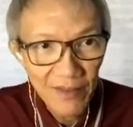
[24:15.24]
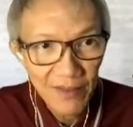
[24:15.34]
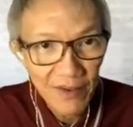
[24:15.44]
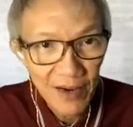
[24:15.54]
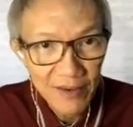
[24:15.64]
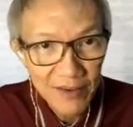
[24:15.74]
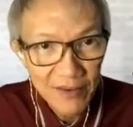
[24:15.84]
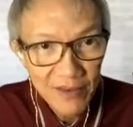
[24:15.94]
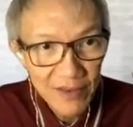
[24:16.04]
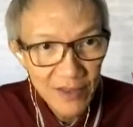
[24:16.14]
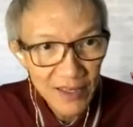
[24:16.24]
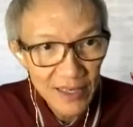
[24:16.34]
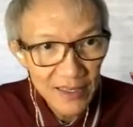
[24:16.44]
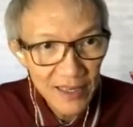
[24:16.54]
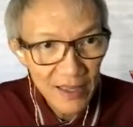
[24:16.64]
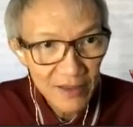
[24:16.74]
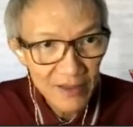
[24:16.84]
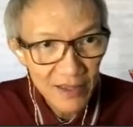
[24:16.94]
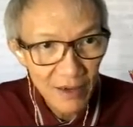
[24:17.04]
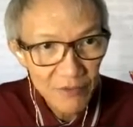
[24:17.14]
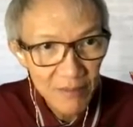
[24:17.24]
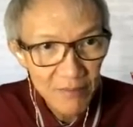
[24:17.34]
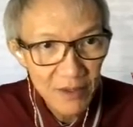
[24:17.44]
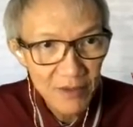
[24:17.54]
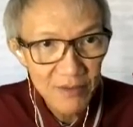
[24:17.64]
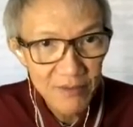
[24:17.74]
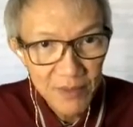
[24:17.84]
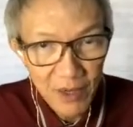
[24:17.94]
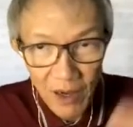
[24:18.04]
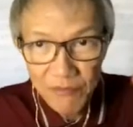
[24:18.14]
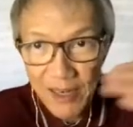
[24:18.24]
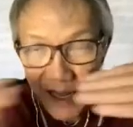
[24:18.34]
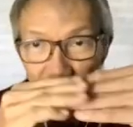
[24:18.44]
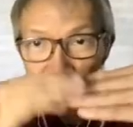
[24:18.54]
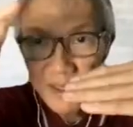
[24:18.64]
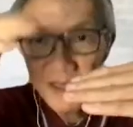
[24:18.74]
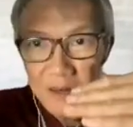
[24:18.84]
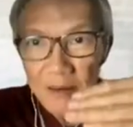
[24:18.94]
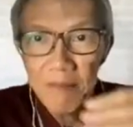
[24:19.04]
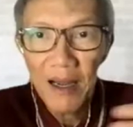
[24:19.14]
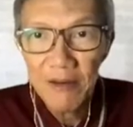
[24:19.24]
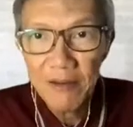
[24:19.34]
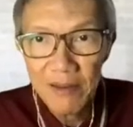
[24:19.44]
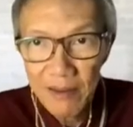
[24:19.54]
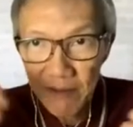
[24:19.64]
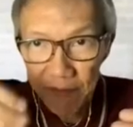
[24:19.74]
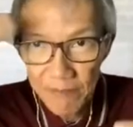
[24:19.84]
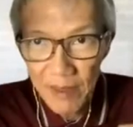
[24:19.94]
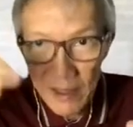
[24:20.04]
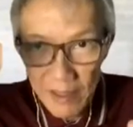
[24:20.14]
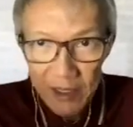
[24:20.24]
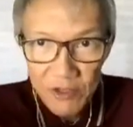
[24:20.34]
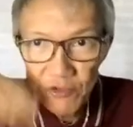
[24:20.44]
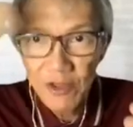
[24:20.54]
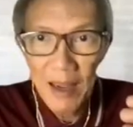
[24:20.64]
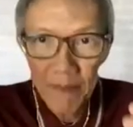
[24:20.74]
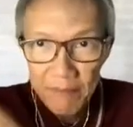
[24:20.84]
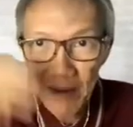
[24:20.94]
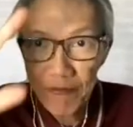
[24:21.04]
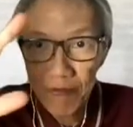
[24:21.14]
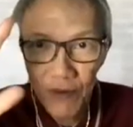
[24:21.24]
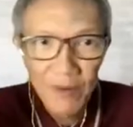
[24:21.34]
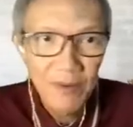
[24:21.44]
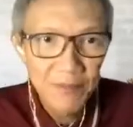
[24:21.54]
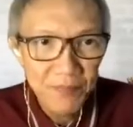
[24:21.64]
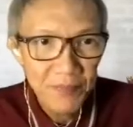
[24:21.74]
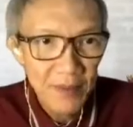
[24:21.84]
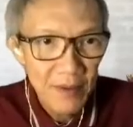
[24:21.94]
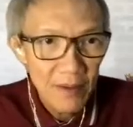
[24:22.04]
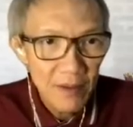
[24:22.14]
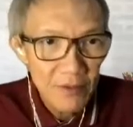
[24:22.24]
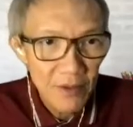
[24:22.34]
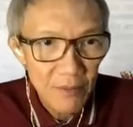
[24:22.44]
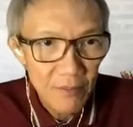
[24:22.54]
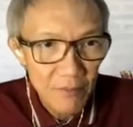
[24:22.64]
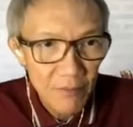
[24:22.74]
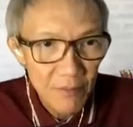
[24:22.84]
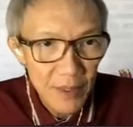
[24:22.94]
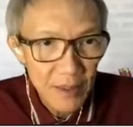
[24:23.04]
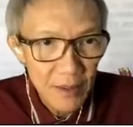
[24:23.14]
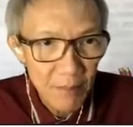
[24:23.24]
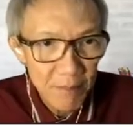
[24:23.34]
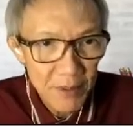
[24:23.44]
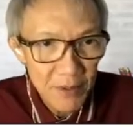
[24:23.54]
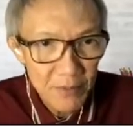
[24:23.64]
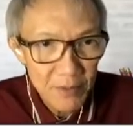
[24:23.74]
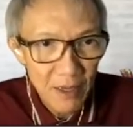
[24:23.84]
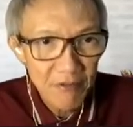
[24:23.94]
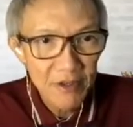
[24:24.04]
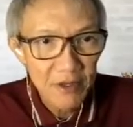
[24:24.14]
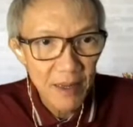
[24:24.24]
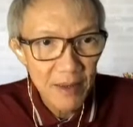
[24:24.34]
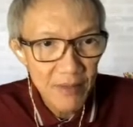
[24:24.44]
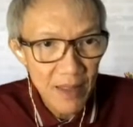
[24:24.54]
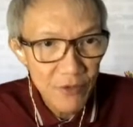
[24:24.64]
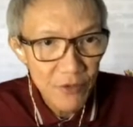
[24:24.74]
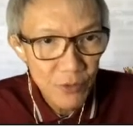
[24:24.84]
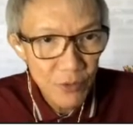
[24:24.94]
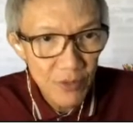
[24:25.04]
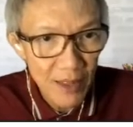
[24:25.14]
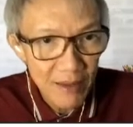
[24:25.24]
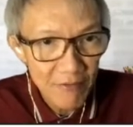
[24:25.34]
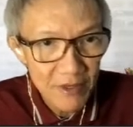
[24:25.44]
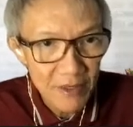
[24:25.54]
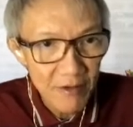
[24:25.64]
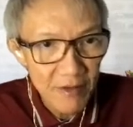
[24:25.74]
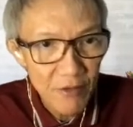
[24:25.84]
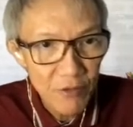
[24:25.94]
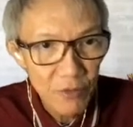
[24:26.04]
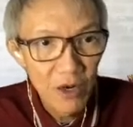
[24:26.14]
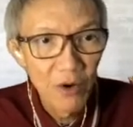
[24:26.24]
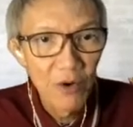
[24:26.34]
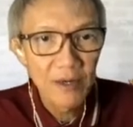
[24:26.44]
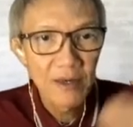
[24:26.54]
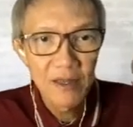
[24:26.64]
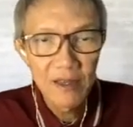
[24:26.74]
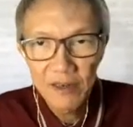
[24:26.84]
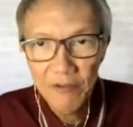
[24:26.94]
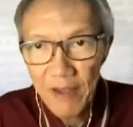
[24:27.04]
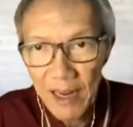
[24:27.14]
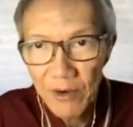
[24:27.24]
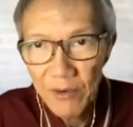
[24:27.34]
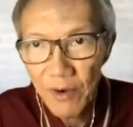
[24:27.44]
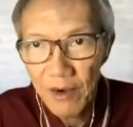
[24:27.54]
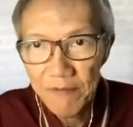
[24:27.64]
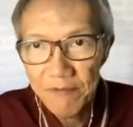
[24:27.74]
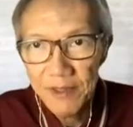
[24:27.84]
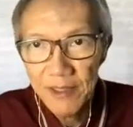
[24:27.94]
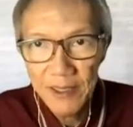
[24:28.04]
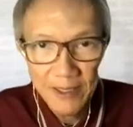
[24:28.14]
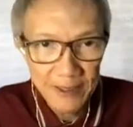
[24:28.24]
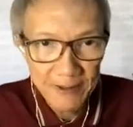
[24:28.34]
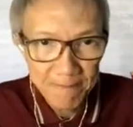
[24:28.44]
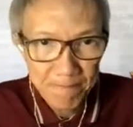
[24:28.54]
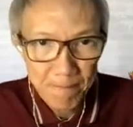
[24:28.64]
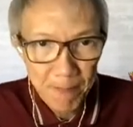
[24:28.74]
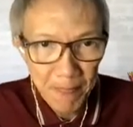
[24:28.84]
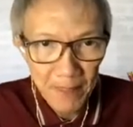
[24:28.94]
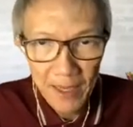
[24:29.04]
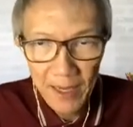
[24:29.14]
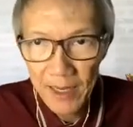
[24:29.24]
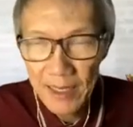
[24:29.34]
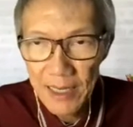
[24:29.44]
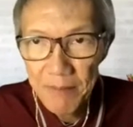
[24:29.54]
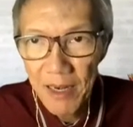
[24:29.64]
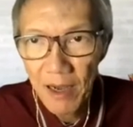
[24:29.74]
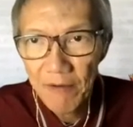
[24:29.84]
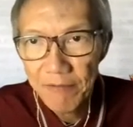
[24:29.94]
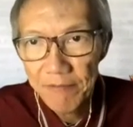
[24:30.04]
right? Not the index, the offset, because the offset have to be incremented by each time by 4. So we compute the effective address and use that effective address to load the value of the element of